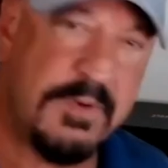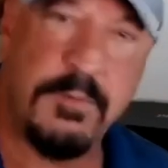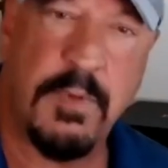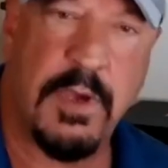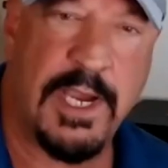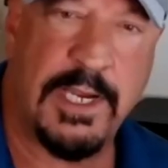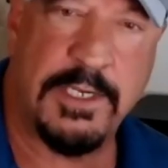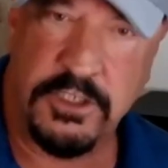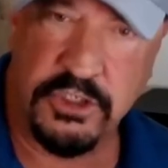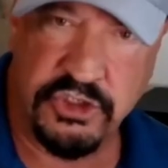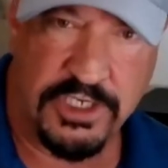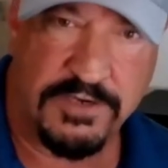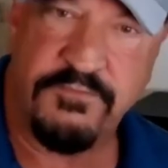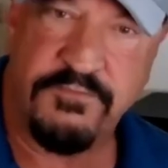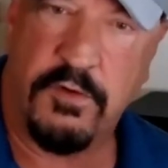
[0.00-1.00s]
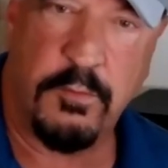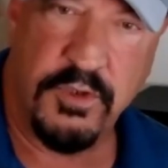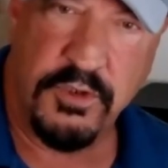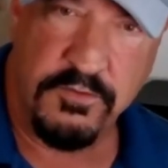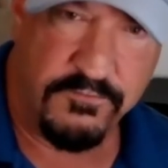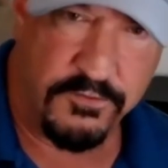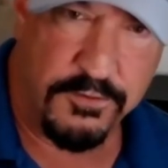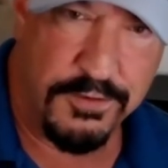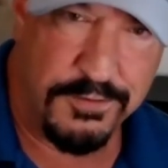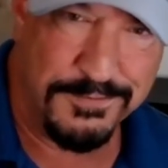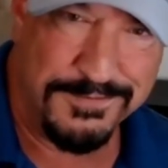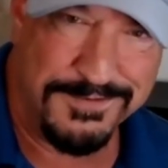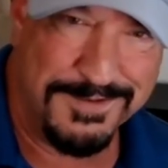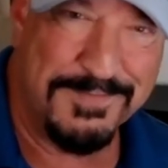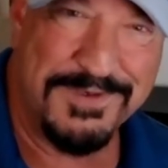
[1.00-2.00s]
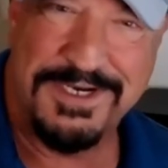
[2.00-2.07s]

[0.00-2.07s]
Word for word: in mind the Jeffro maneuver. I'm